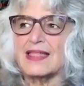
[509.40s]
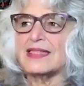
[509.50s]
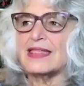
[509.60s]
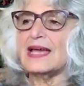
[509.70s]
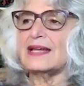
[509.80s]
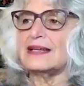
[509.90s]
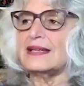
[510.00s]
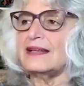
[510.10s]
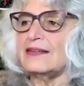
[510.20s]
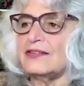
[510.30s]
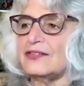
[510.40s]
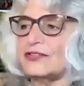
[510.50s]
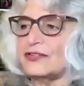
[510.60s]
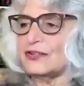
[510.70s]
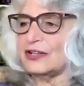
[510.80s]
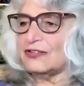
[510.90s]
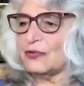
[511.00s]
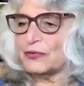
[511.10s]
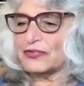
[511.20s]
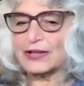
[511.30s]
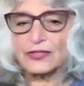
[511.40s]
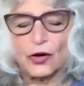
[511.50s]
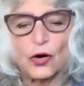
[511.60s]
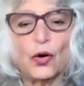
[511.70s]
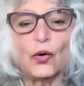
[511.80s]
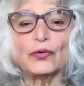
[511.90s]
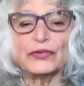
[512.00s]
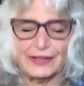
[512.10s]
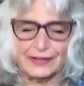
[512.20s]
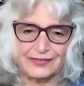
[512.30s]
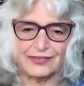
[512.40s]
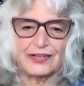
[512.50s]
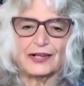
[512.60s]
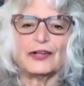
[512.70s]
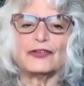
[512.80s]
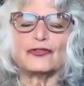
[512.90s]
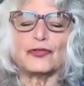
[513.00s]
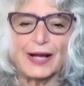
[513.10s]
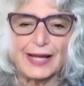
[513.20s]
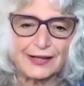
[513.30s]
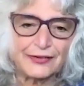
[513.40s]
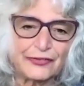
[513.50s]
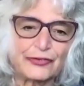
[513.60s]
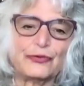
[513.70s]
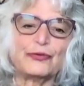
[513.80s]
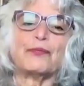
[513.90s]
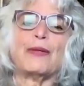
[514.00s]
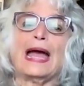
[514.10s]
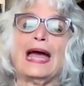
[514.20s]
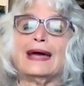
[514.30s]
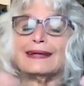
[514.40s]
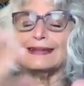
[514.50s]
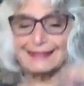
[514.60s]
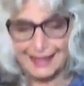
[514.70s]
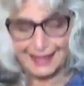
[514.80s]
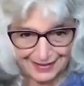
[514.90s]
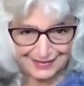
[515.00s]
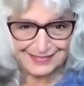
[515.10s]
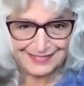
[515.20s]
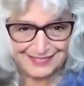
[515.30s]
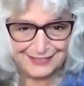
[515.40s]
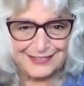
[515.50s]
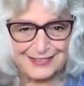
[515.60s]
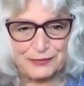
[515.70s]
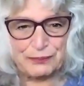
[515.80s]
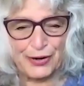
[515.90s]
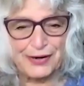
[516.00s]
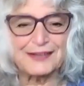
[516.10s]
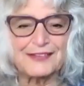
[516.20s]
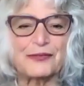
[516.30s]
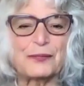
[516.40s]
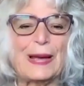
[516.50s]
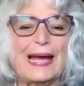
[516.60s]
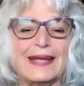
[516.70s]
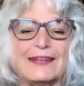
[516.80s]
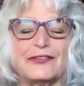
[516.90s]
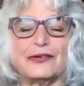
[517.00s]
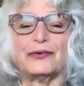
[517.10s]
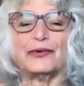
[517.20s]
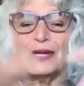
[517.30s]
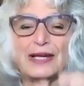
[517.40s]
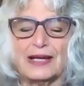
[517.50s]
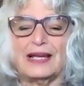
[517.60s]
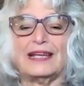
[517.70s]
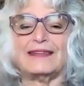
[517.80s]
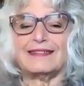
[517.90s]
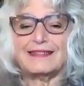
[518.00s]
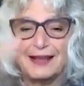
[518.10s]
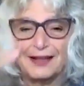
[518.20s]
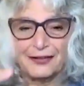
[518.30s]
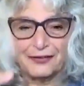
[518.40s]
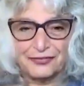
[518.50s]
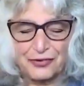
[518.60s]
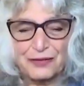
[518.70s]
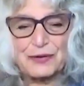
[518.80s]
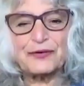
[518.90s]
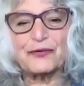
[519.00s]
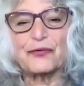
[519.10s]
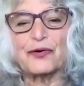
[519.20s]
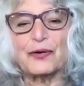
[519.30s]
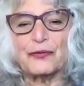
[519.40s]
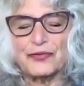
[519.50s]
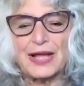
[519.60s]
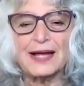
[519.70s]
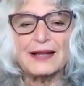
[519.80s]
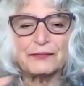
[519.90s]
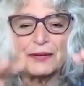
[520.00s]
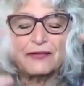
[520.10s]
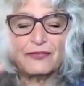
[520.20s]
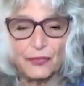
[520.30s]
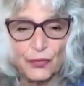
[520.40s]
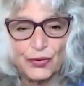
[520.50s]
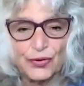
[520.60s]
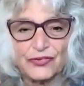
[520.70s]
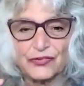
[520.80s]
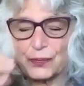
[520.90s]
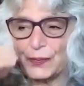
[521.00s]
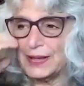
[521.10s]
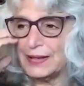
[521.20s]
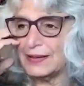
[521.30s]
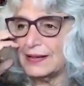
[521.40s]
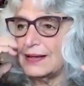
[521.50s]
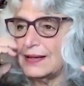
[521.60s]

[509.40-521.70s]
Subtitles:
that it's almost like the wholeness trying to magnetize the parts back into itself? Right. I mean, not by force, but